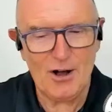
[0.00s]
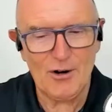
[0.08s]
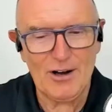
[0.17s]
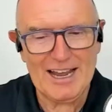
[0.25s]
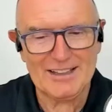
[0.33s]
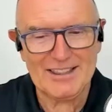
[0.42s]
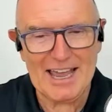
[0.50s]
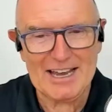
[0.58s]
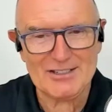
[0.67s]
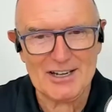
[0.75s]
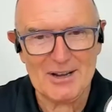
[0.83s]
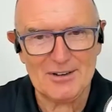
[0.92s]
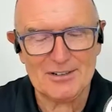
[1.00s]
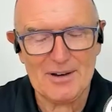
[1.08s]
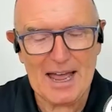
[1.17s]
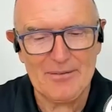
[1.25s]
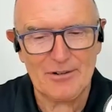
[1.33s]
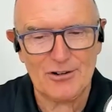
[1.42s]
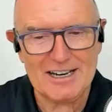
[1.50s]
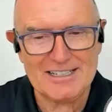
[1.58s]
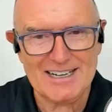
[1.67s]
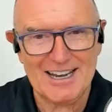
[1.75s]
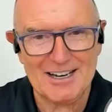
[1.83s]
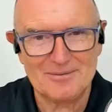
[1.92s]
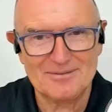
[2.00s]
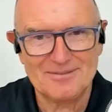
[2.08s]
Okay. Thanks, David. Have a great day.